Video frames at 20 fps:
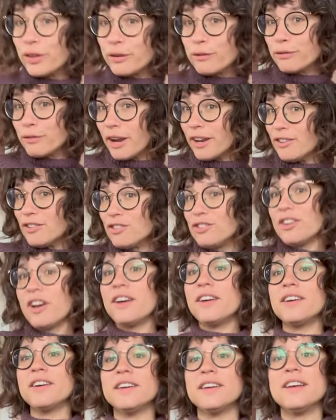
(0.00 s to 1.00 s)
the French
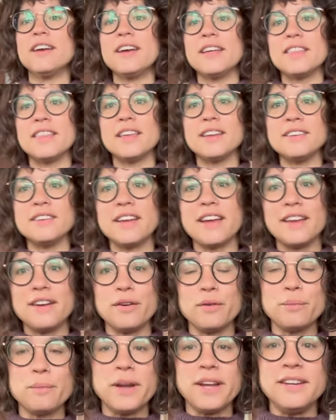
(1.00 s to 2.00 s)
tuck, then I
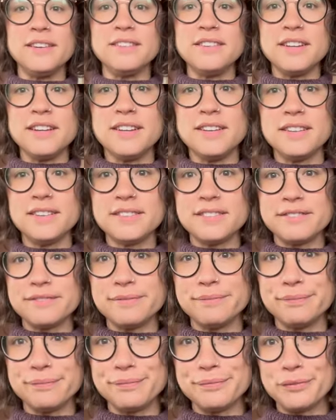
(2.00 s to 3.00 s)
don't mind
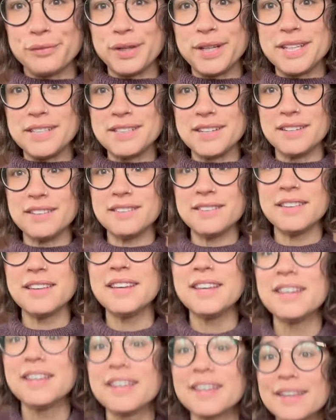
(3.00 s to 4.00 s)
what it does.
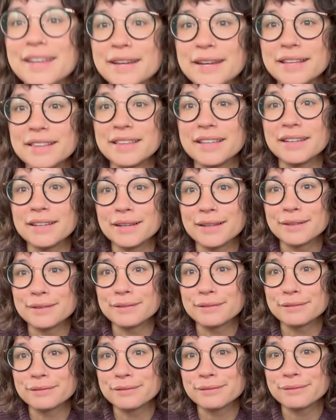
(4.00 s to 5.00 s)
And I think it
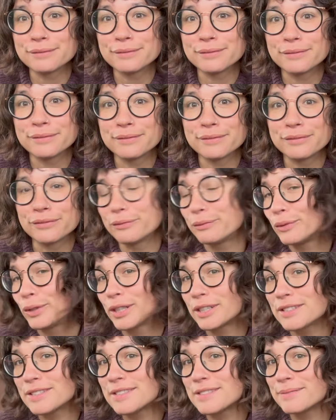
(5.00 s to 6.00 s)

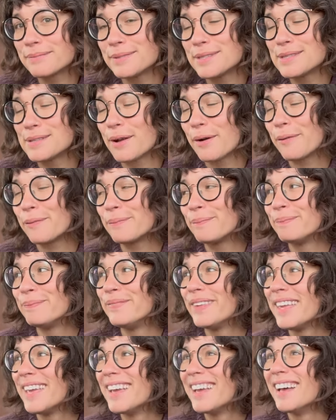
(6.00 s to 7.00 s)
works. So
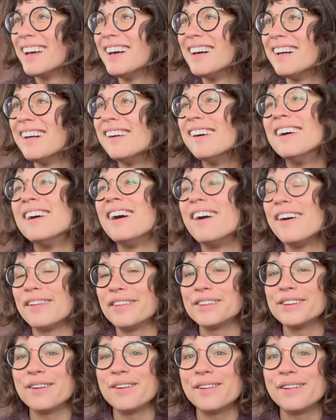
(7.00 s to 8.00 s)
all
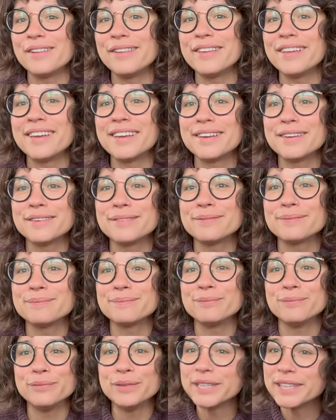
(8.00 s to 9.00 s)
in all,
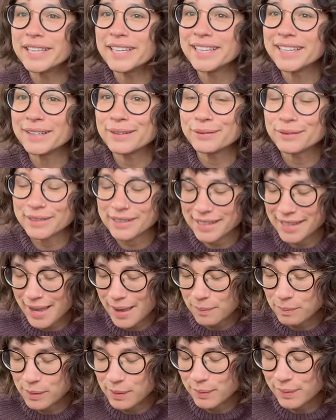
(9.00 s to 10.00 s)
really, really
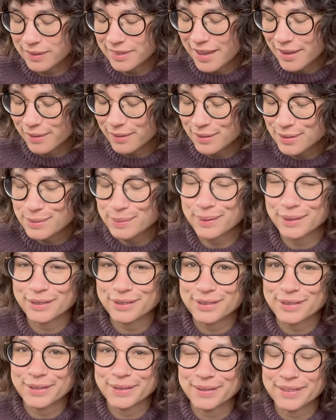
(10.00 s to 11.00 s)
happy with how this sweater
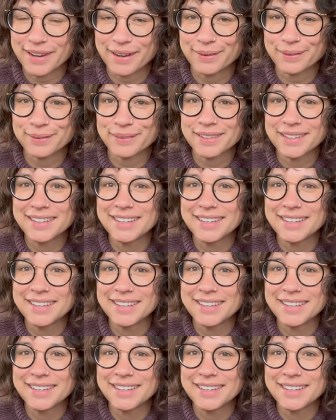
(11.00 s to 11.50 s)
turned out.